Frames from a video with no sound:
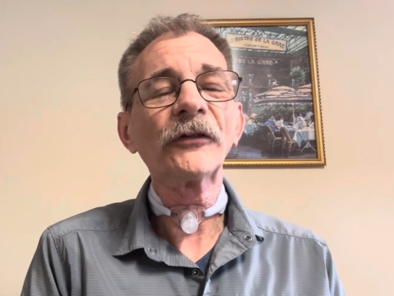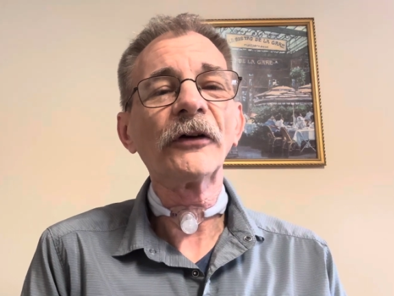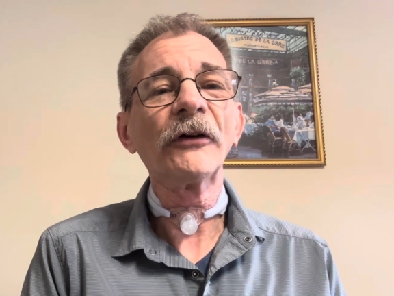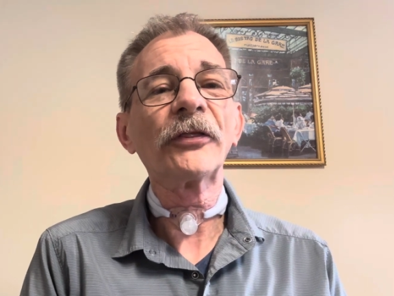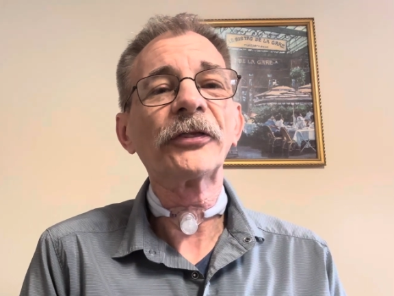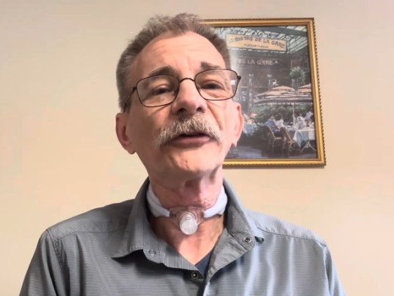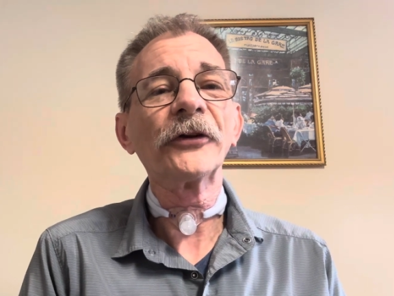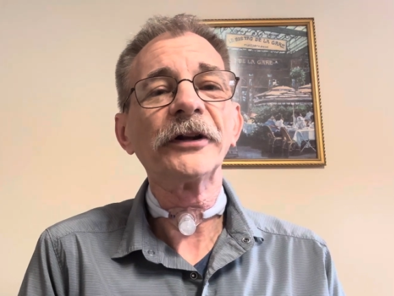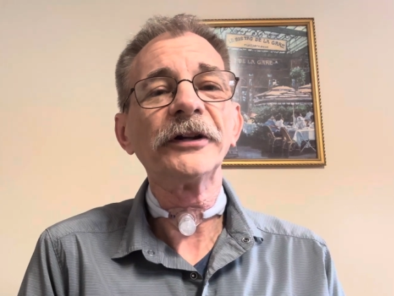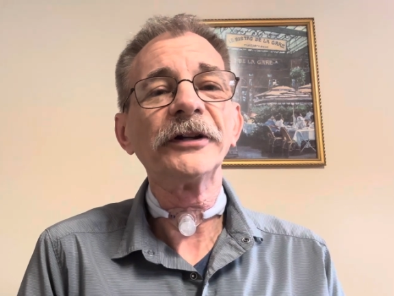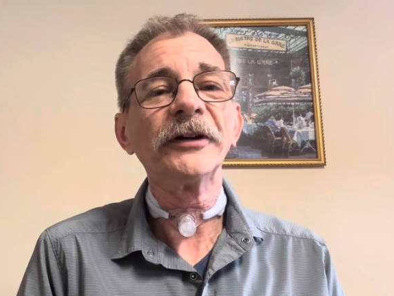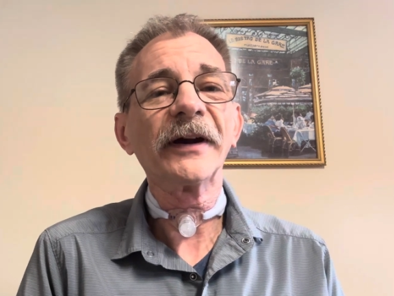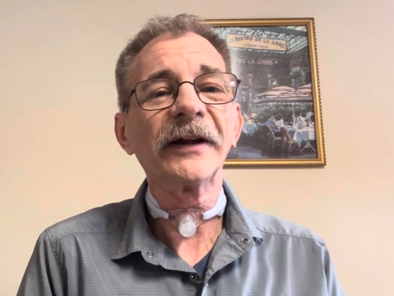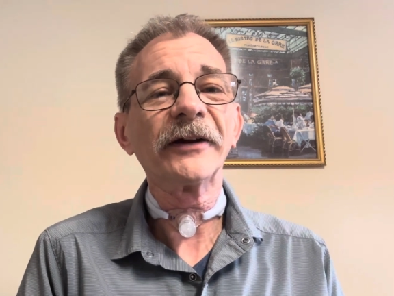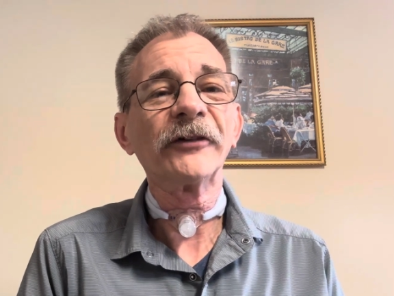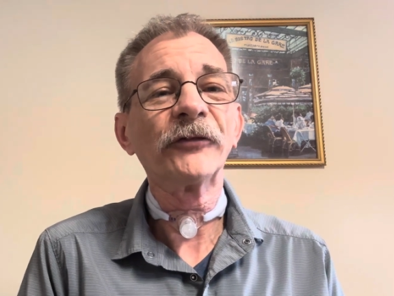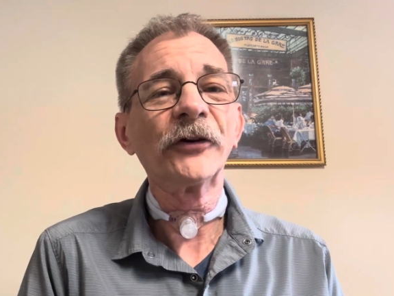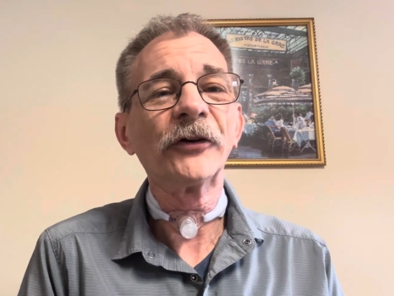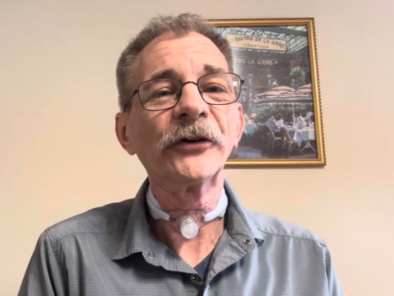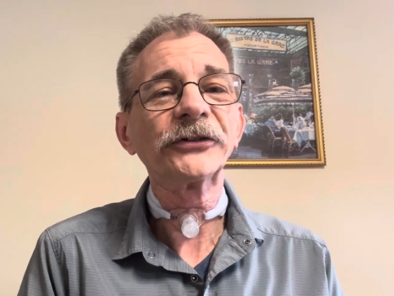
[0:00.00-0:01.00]
a 30-year
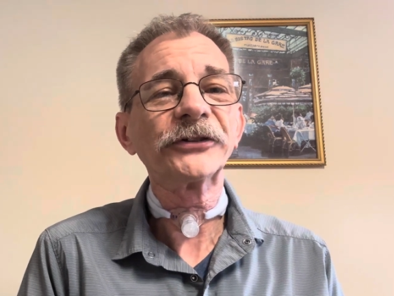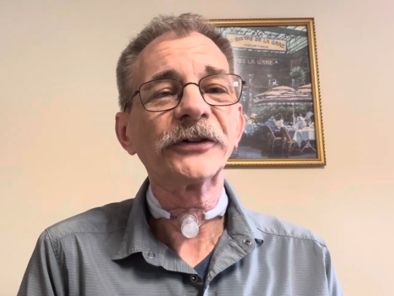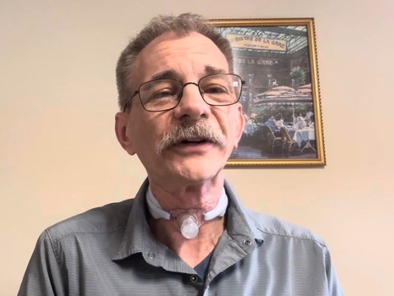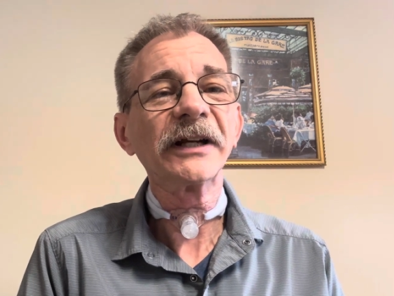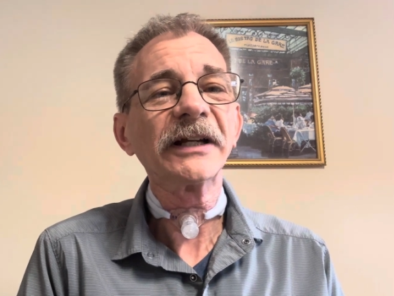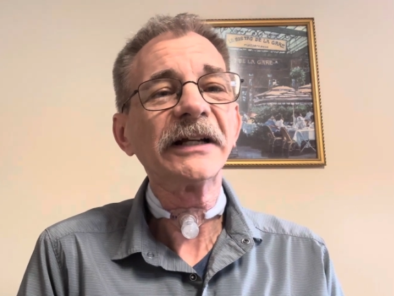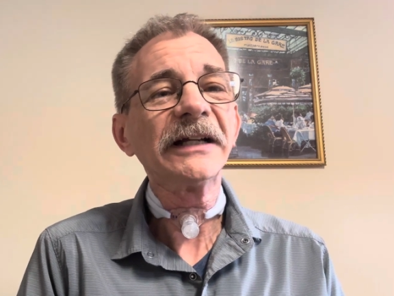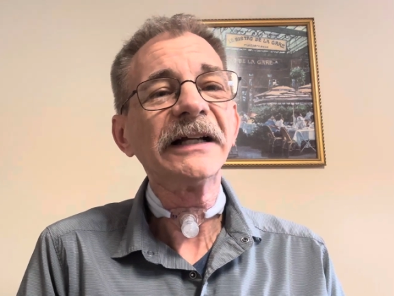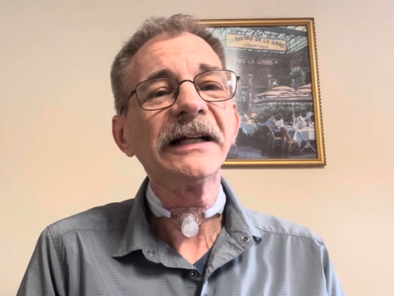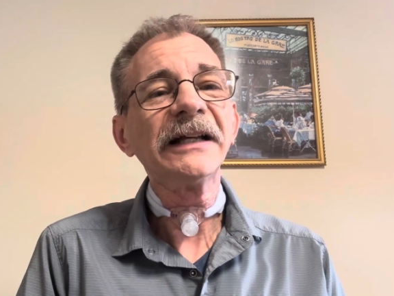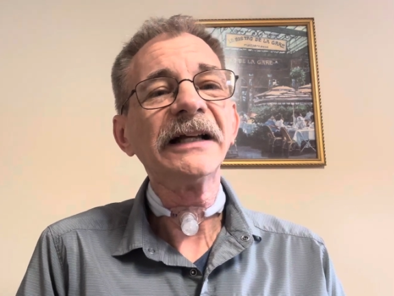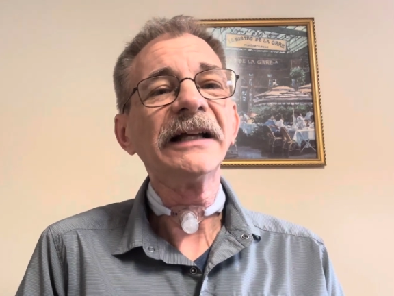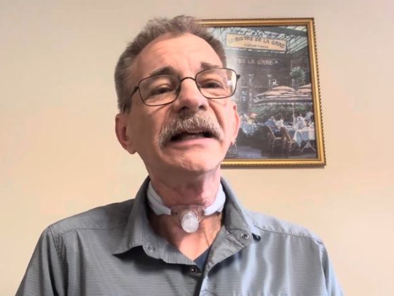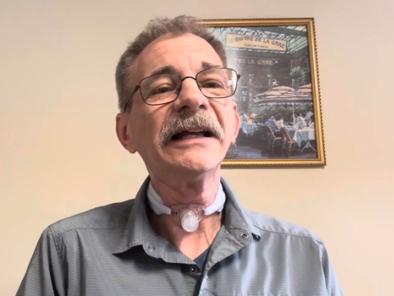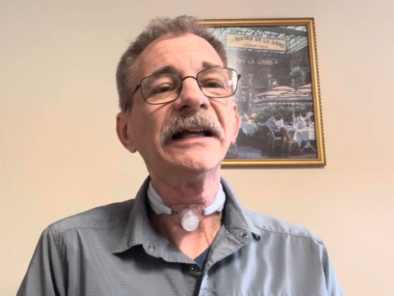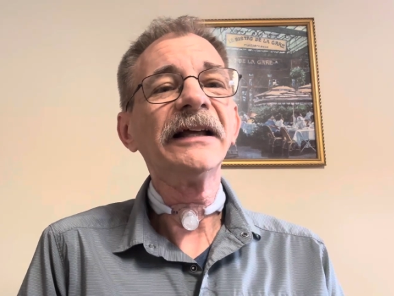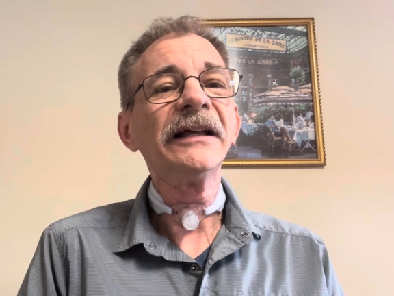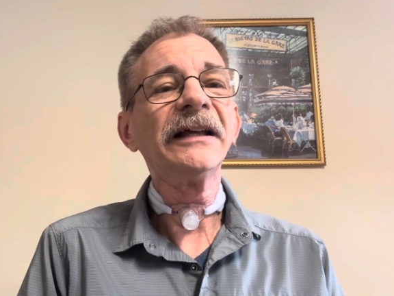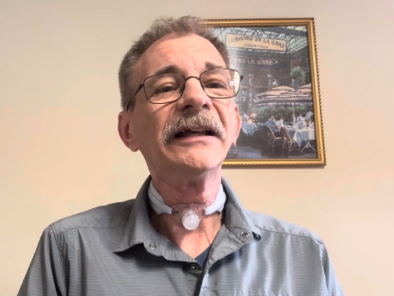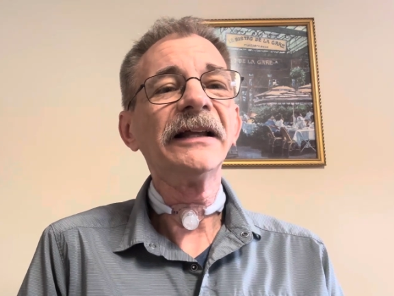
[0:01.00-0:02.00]
anniversary.
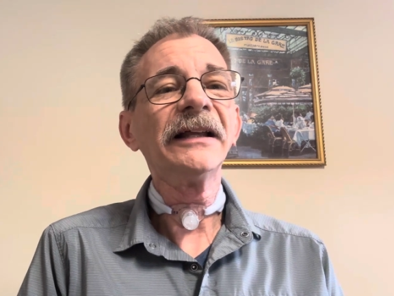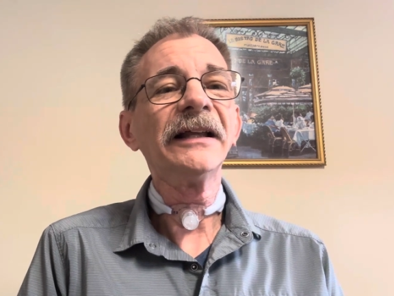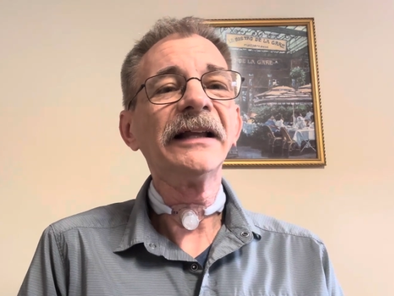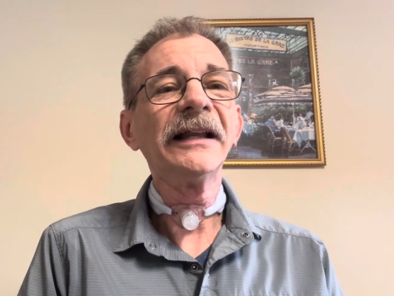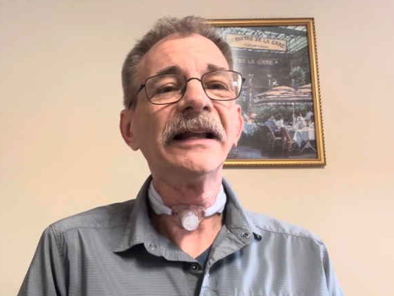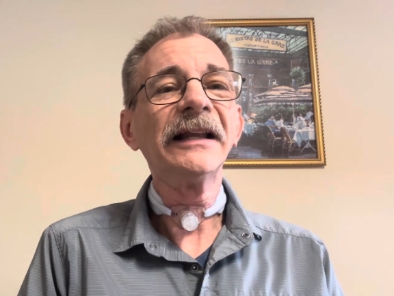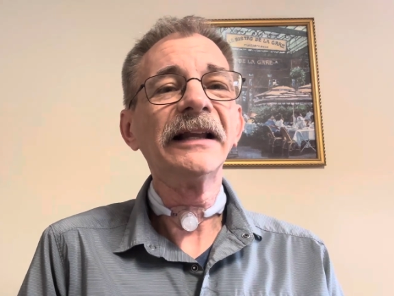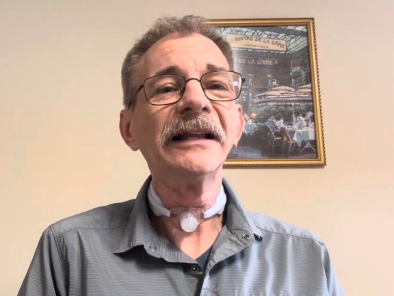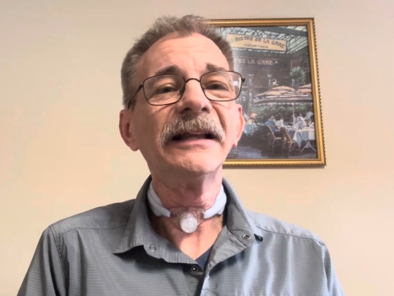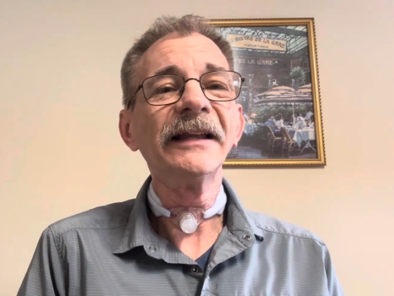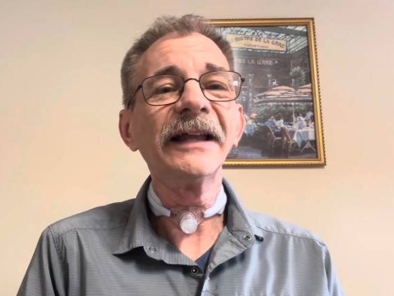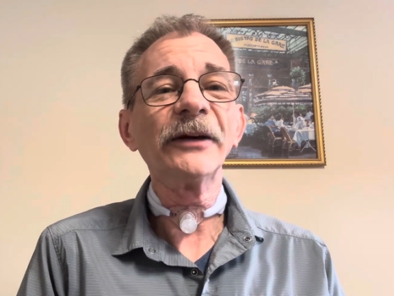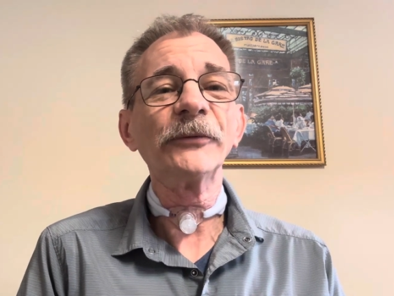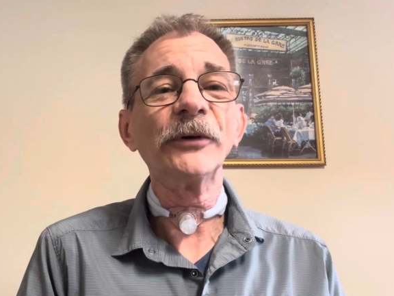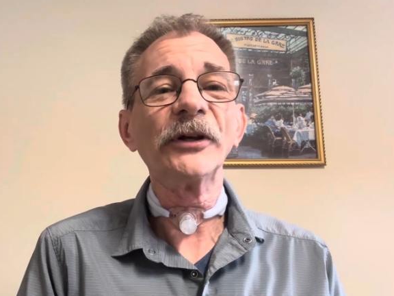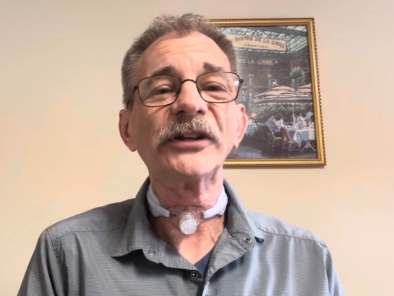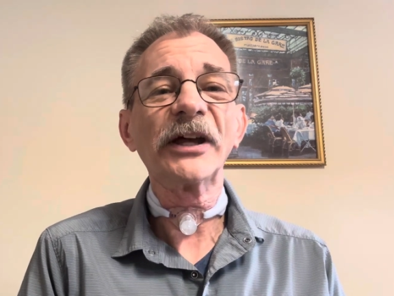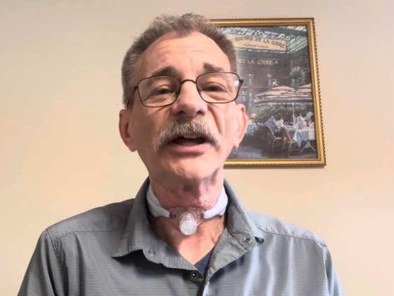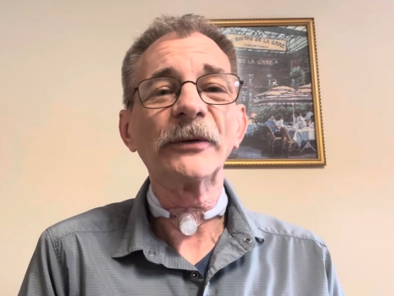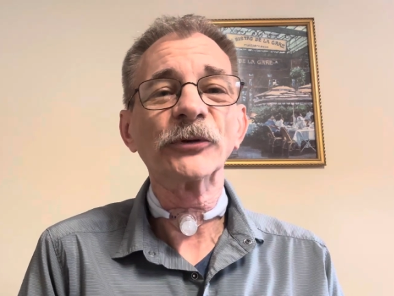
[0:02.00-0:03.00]
And we
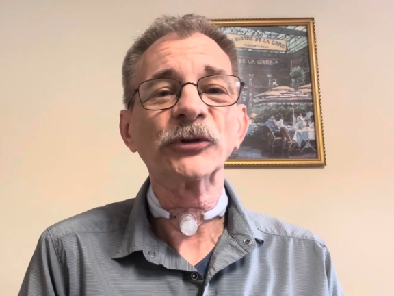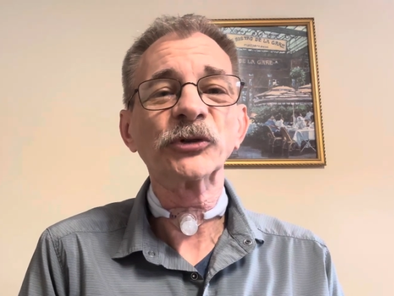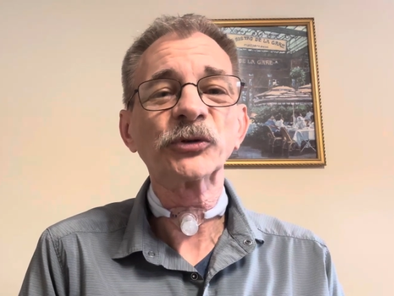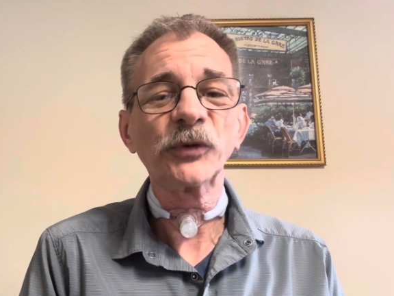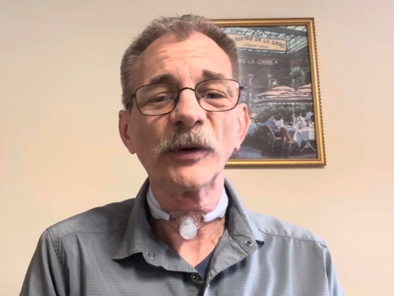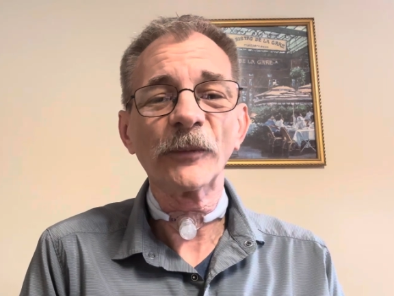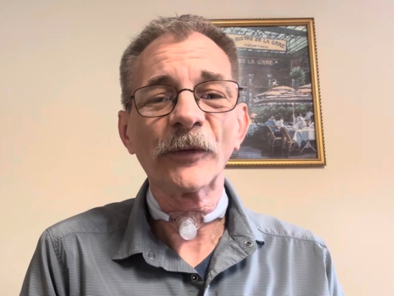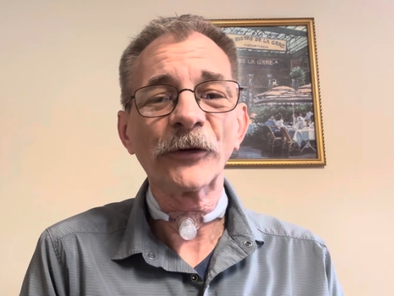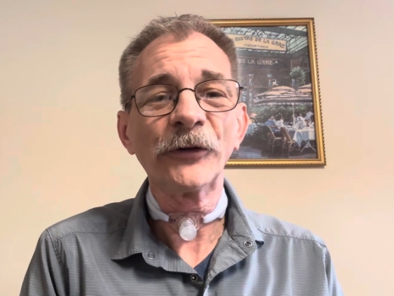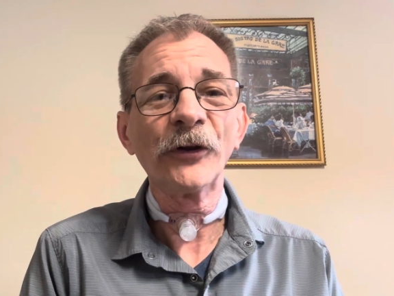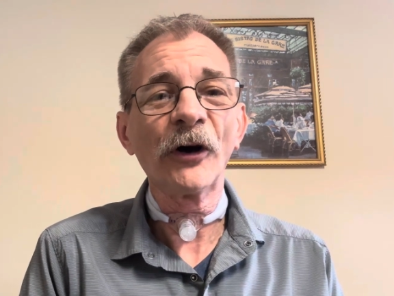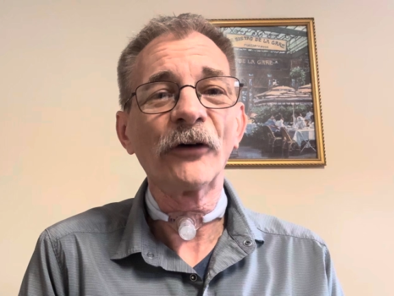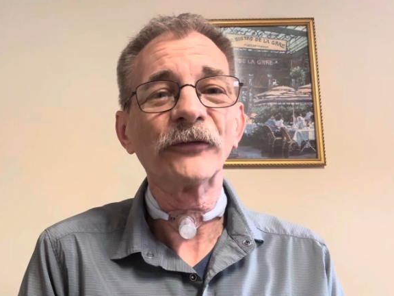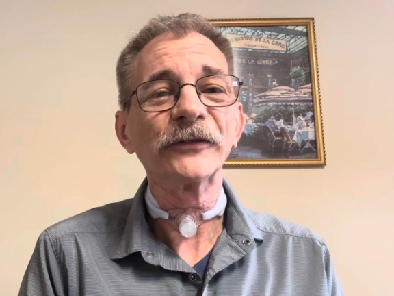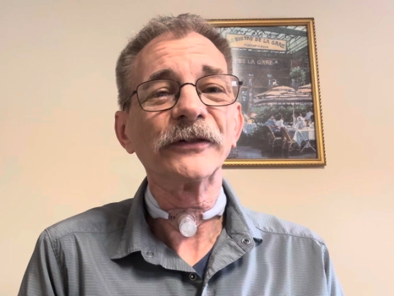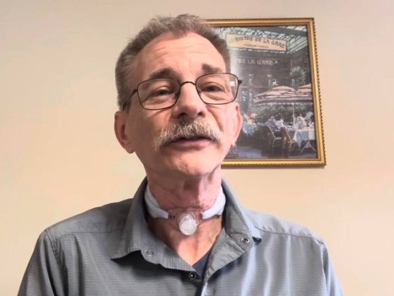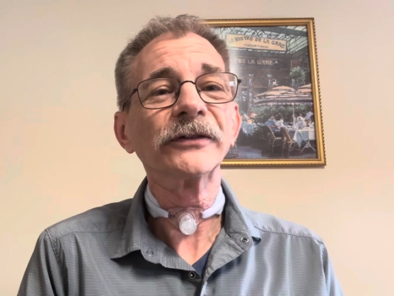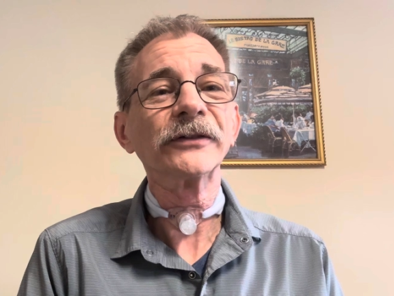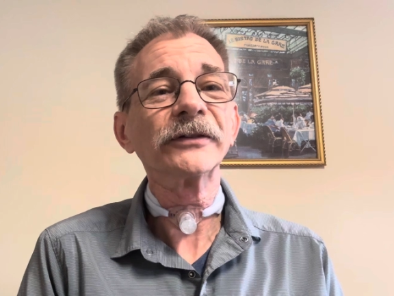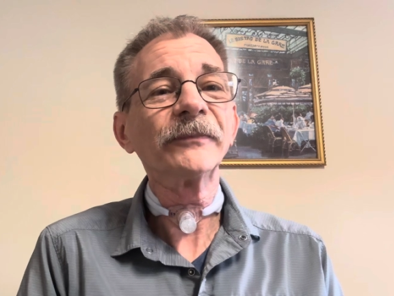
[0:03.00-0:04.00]
was able to swim with the
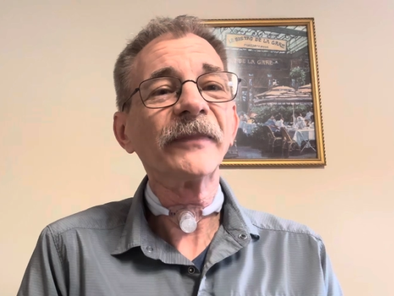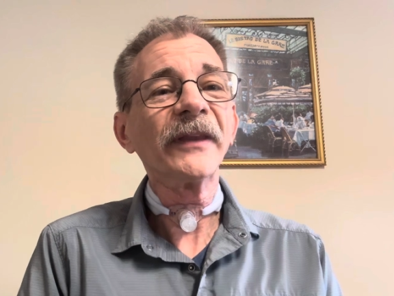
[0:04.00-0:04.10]
dolphins.